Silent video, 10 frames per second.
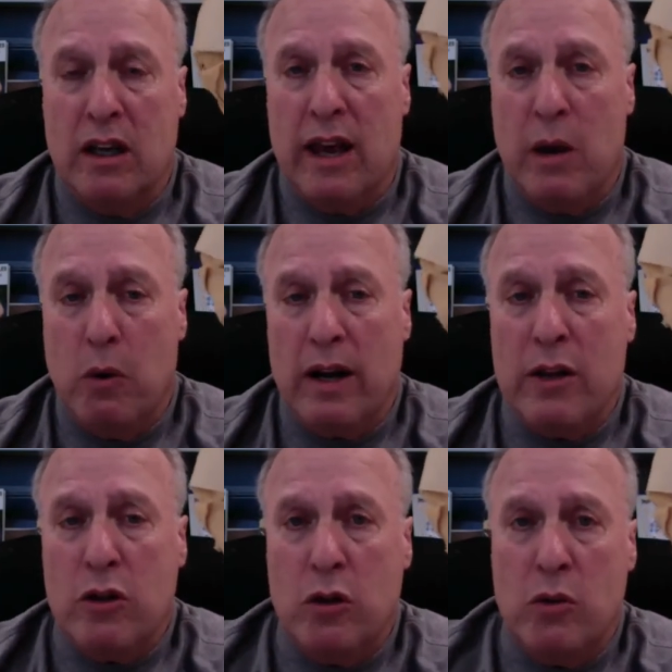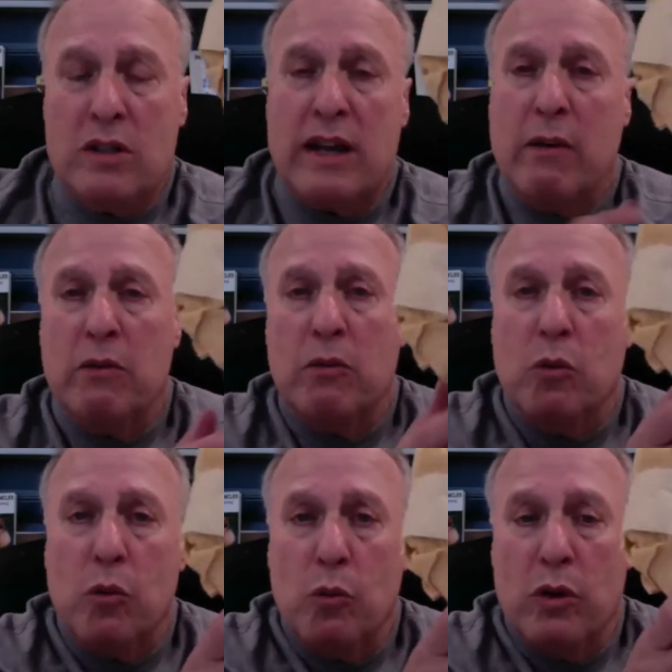And what I do is I
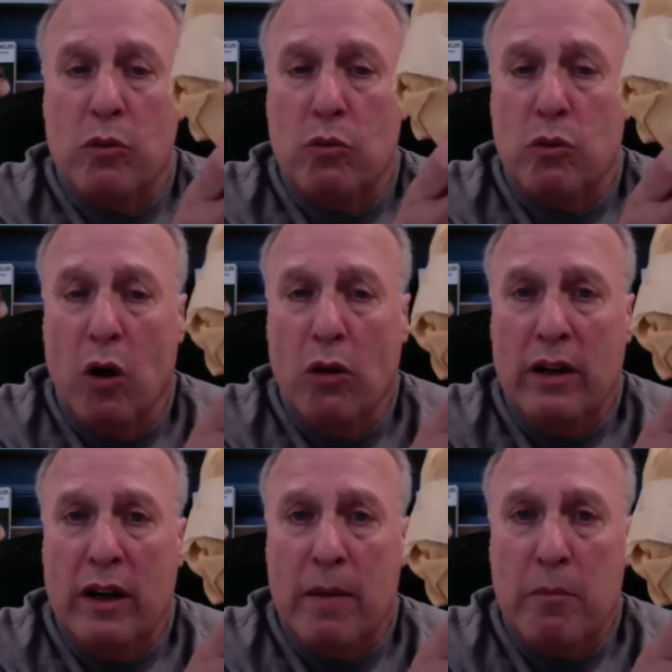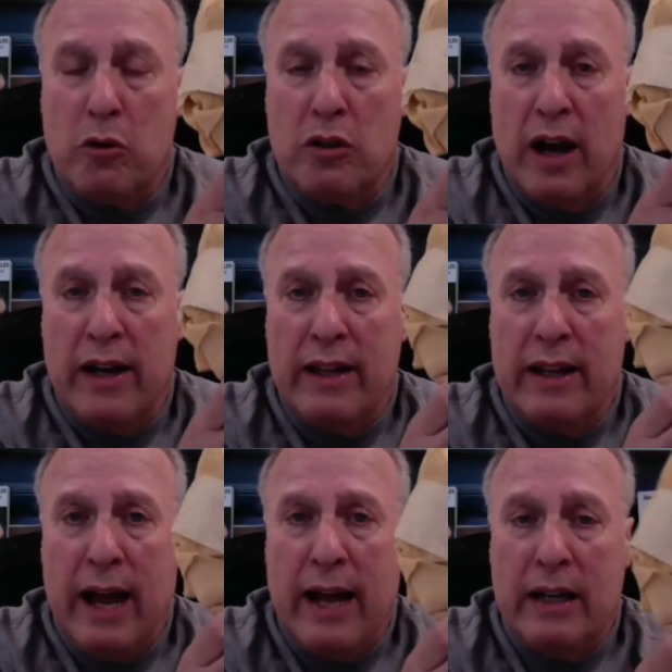would roll it up or tie a
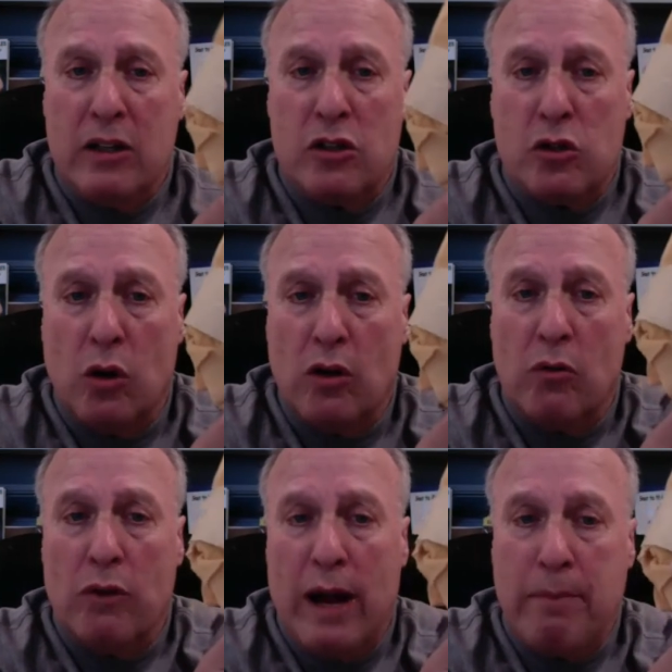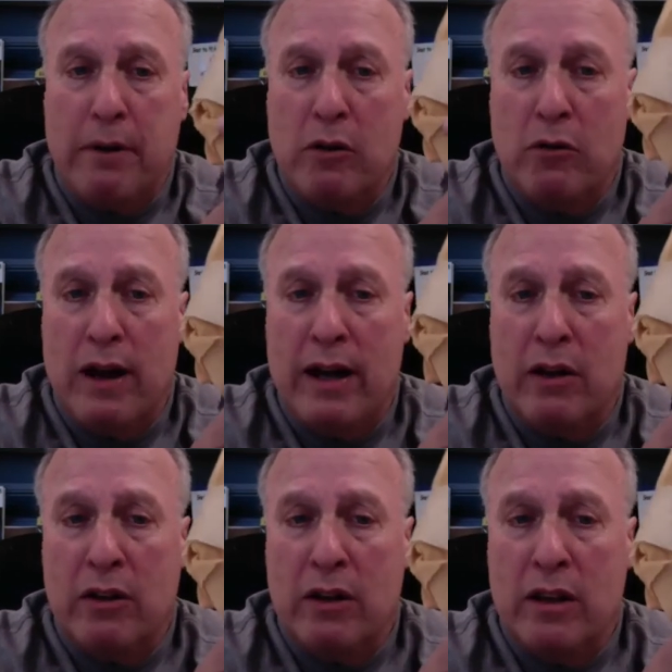knot, start wrapping
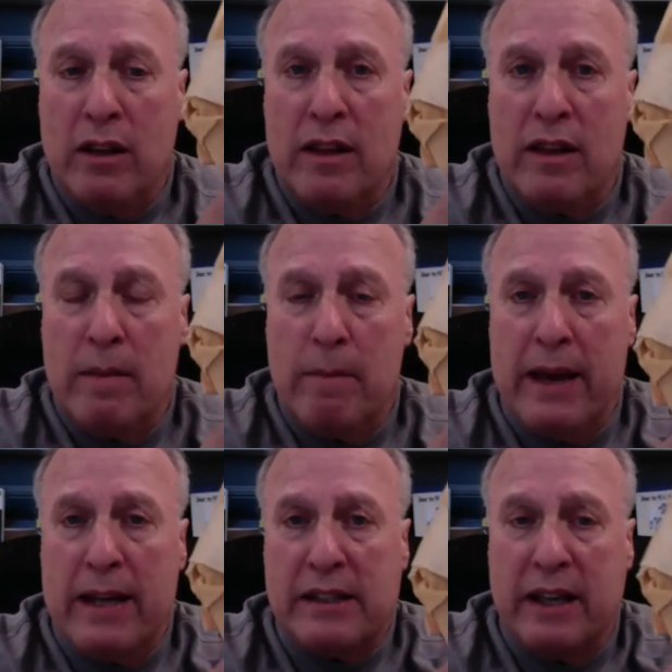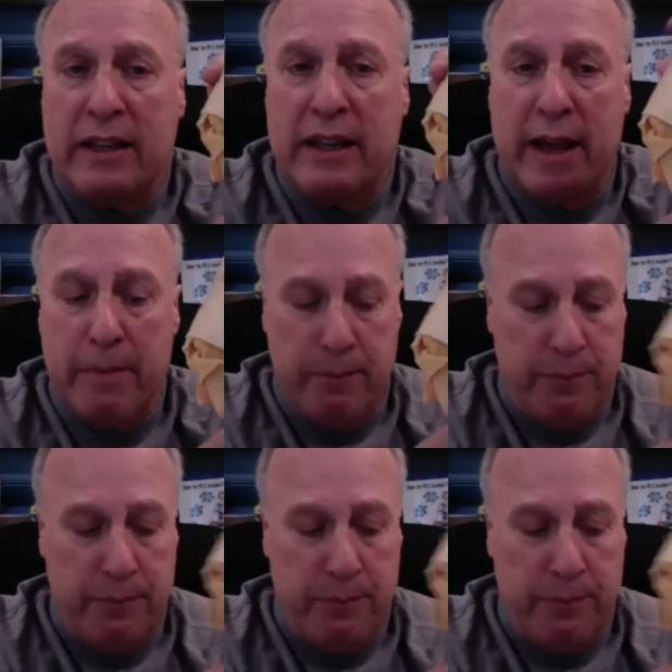around the masking tape.